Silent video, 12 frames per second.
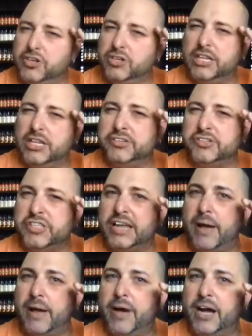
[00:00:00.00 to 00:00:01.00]
you'll understand
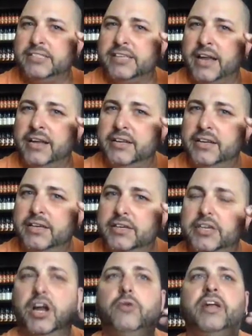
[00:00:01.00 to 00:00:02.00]
my mindset.
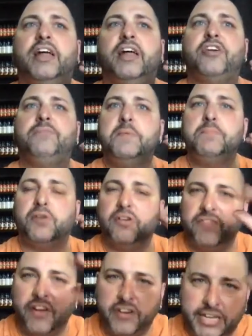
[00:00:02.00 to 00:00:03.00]
You know, and I think people are
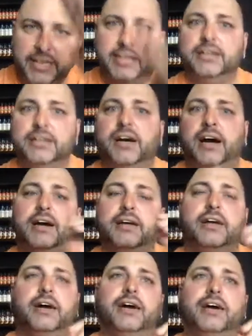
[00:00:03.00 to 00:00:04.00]
very. Uh,
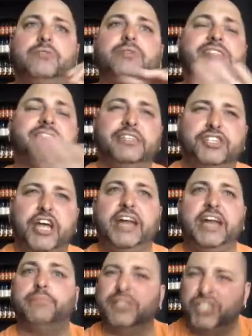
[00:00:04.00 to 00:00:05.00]
I don't want to say
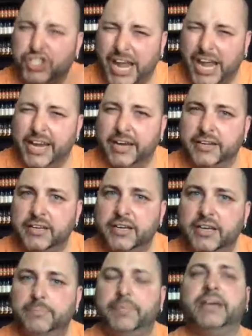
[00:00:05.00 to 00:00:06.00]
jaded, but shaded
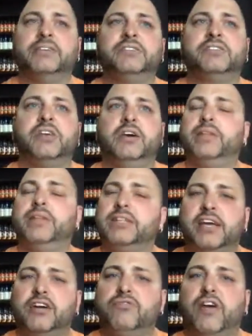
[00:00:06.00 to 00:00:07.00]
because
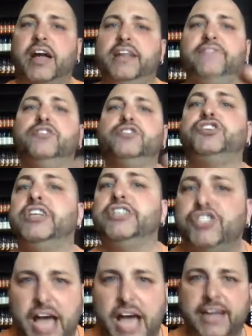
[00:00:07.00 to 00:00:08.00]
military, right? If your shit is
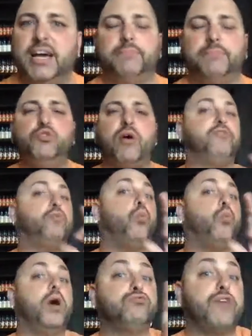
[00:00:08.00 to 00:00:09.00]
jacked up, you have
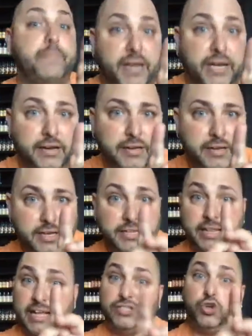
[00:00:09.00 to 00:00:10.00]
one ribbon
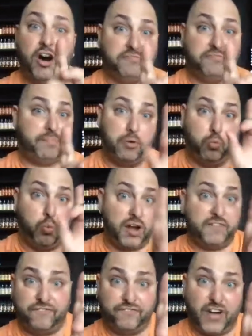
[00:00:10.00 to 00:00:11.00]
that's off by
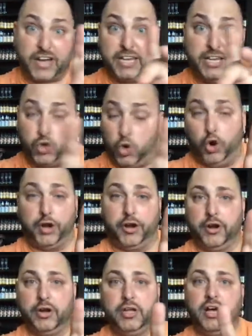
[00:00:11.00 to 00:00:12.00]
one fucking
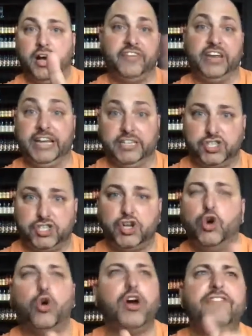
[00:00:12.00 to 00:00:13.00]
quarter of an inch
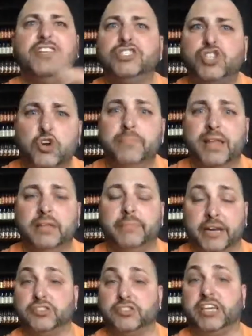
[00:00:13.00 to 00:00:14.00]
or even two
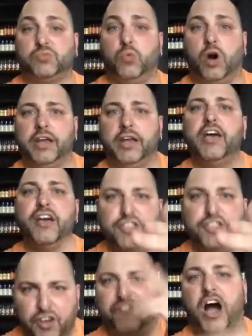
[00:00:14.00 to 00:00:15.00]
millimeters, guess what?
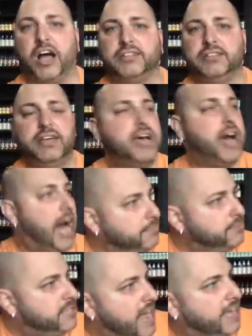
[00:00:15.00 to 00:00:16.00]
You're fucked. I'm
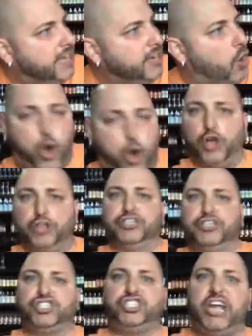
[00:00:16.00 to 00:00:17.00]
taking all
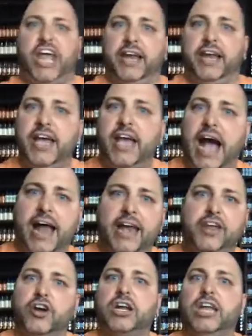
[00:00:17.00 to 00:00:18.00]
your shit out of
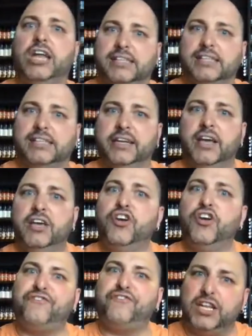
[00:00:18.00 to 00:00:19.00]
your closet,
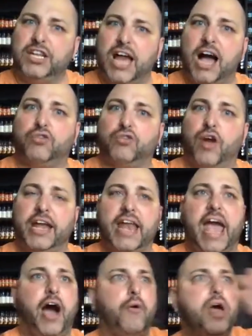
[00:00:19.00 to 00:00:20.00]
your footlocker right now,